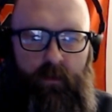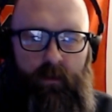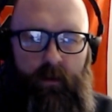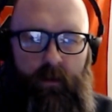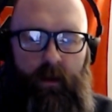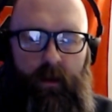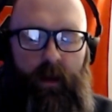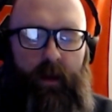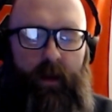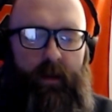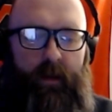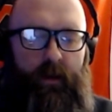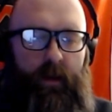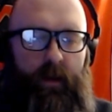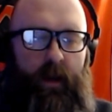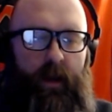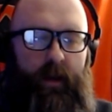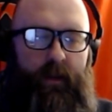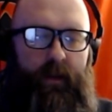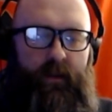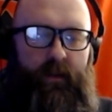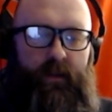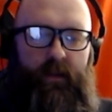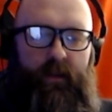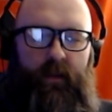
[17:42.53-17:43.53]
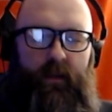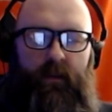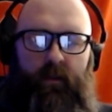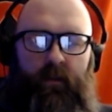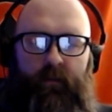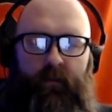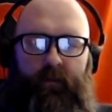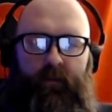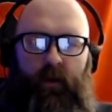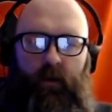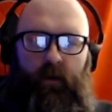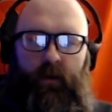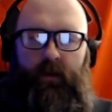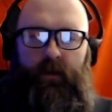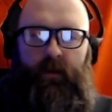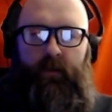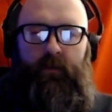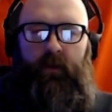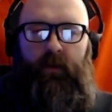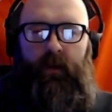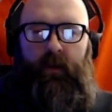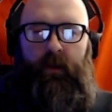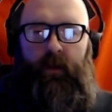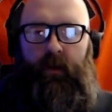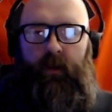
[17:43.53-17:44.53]
I can see the focus
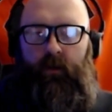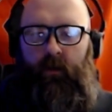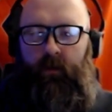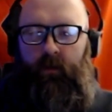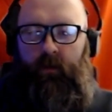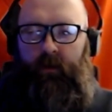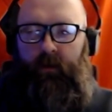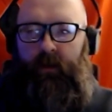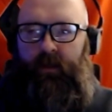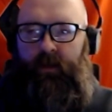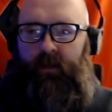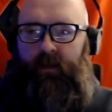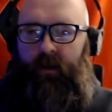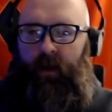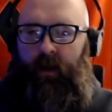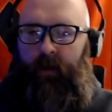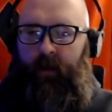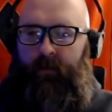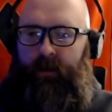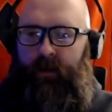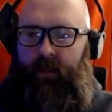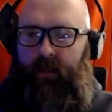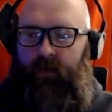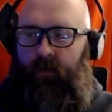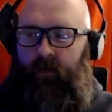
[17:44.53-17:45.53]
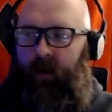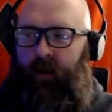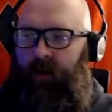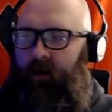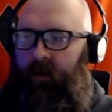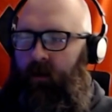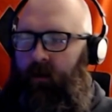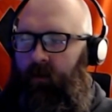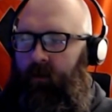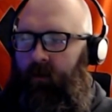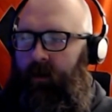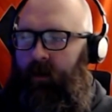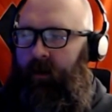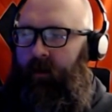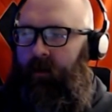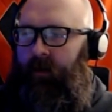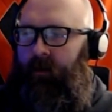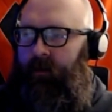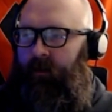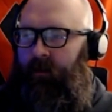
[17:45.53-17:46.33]
put into it because you have me sweating over here.